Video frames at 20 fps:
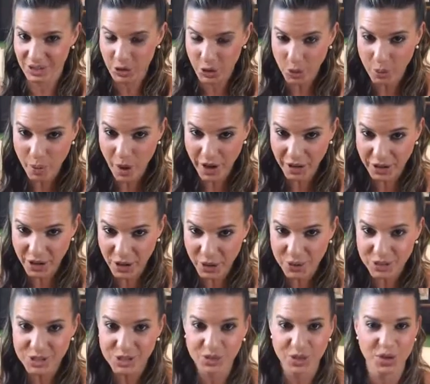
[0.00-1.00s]
coupon
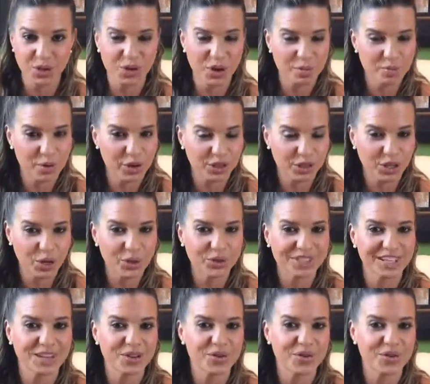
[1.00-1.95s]
code so that you can put those and